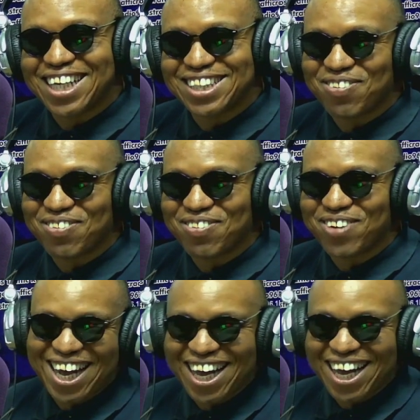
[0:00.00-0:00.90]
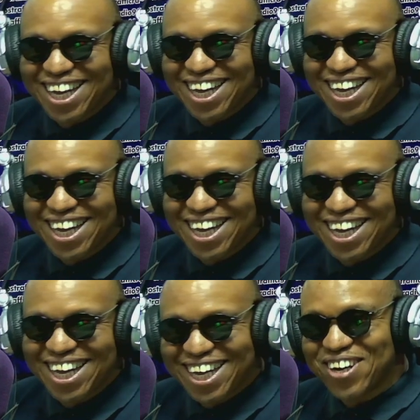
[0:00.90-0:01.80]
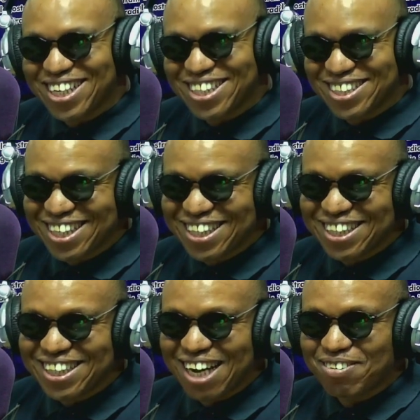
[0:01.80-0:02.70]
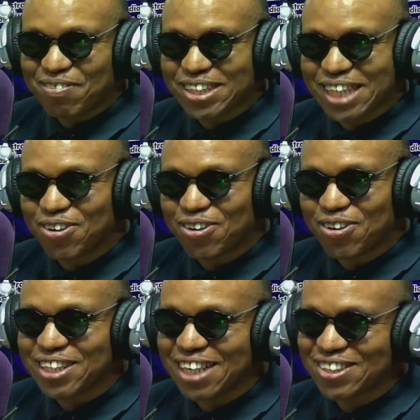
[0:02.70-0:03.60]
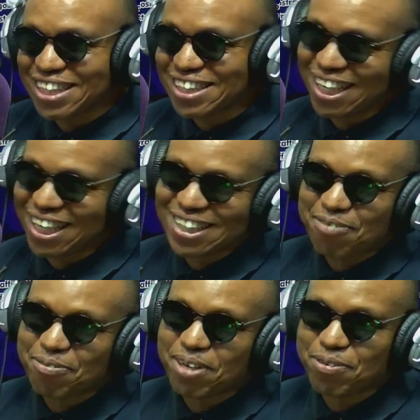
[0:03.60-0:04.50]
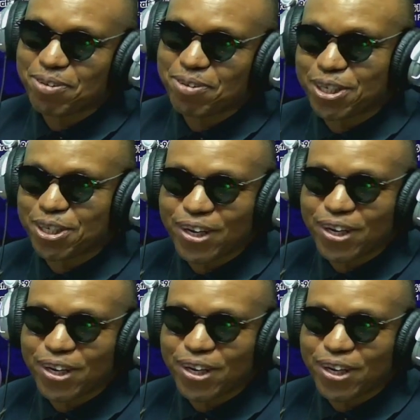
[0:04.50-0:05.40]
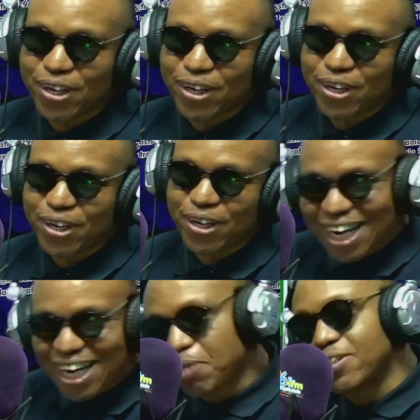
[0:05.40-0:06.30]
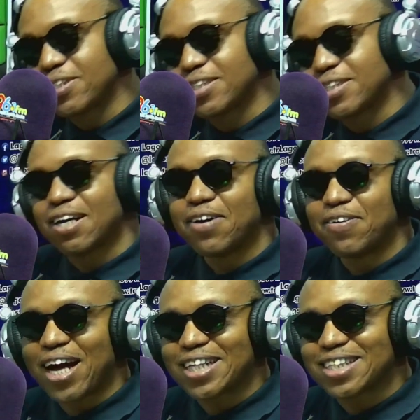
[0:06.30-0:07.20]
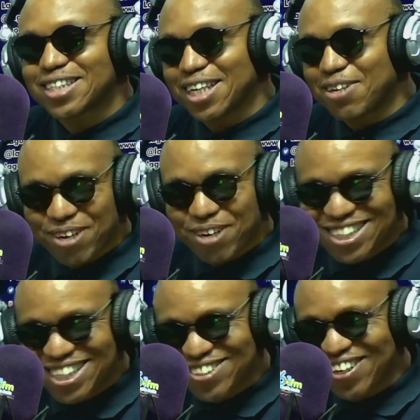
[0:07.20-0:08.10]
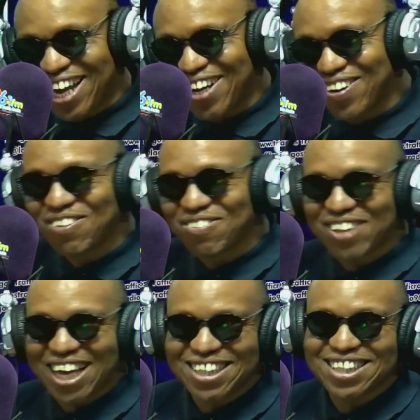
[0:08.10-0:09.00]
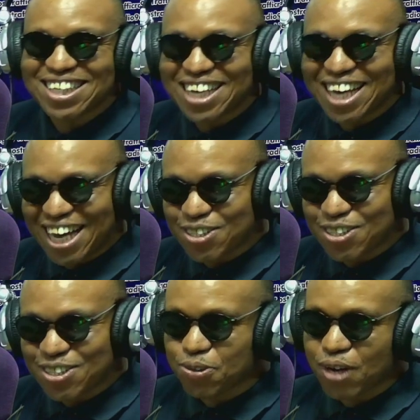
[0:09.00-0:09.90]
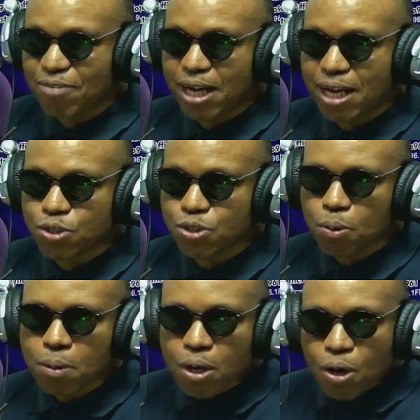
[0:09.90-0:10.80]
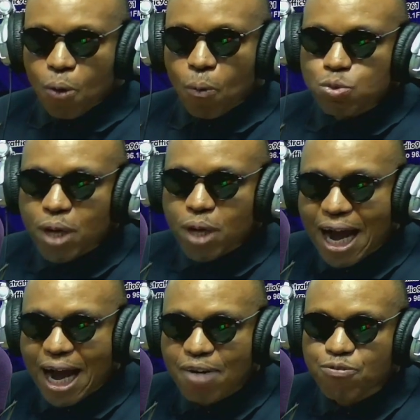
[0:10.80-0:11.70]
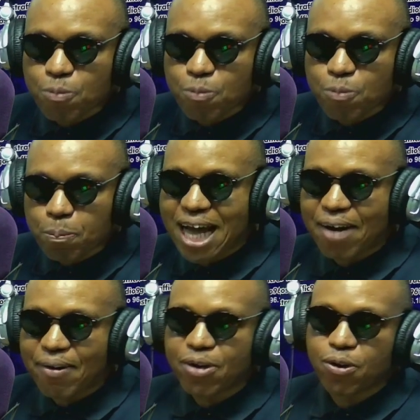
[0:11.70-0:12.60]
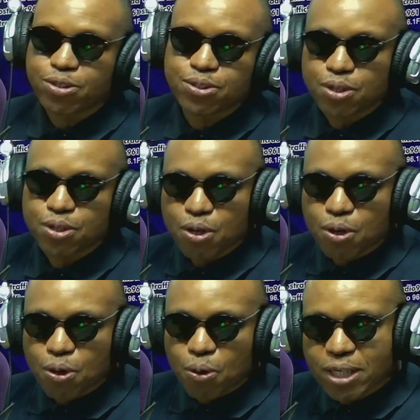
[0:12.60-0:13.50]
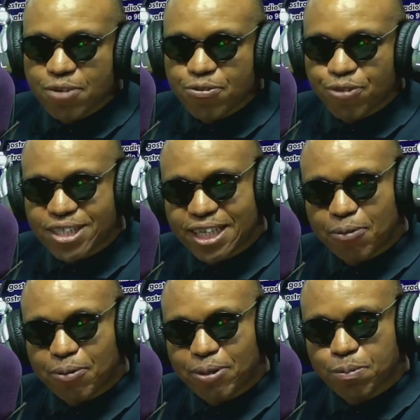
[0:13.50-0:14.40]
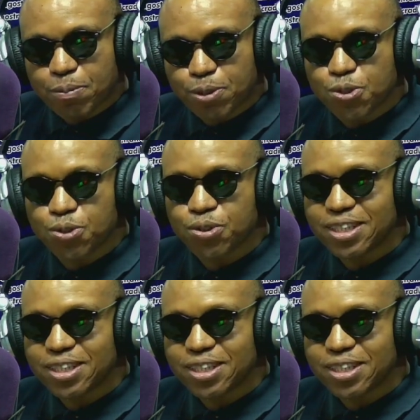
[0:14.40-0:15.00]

Jamaica, eh, in the US. Yes. because I know there's a t- certain time, even in New York, uh, they were talking about uh, rats infestation and all of that. Mm. Uh, so you could have that. So once we have pests around us, what is the first thing that we're supposed to do?